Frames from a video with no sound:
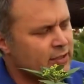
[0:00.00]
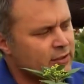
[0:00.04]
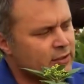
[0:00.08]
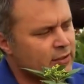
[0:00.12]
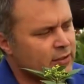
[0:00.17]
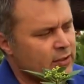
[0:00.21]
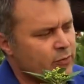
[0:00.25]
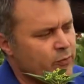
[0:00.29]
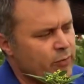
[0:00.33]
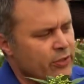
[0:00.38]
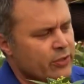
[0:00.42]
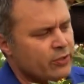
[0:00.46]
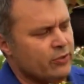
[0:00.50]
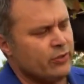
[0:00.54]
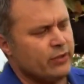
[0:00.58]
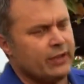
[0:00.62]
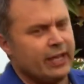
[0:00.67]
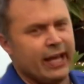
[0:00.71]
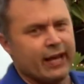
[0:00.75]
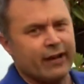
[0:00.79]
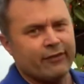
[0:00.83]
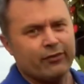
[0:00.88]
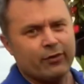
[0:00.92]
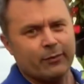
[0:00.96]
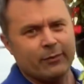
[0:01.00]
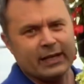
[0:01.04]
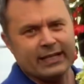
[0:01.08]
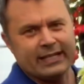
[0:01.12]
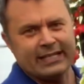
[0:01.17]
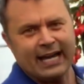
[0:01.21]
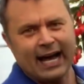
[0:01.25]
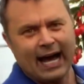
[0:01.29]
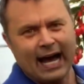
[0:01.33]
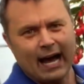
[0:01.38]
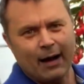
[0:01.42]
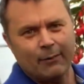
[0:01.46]
look. When you look at it from the
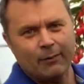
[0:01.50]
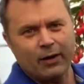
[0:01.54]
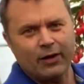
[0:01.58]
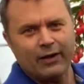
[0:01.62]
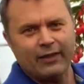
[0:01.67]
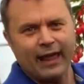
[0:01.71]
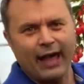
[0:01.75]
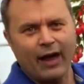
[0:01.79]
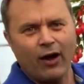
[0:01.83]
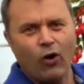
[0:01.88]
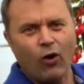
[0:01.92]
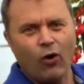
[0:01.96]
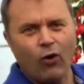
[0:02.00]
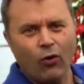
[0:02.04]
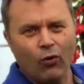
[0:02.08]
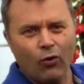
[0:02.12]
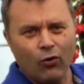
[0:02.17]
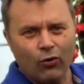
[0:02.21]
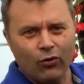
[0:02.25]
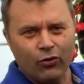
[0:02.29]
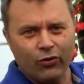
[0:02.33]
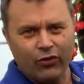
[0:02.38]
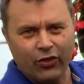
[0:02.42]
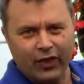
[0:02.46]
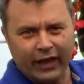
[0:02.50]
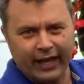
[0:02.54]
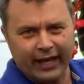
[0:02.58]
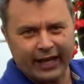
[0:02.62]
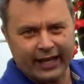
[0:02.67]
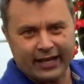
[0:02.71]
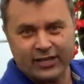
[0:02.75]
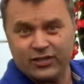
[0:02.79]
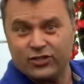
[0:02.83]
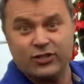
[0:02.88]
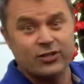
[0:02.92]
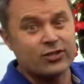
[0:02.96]
top, that whole thing
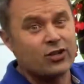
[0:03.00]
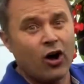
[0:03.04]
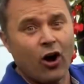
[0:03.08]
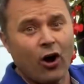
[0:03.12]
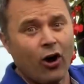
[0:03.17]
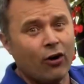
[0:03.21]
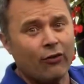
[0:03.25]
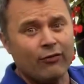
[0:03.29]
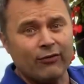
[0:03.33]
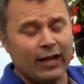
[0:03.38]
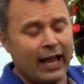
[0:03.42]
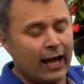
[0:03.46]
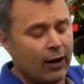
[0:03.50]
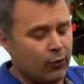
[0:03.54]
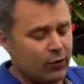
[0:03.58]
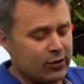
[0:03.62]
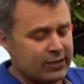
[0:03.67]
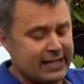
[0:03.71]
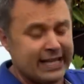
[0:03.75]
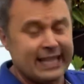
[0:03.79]
is just all flowers,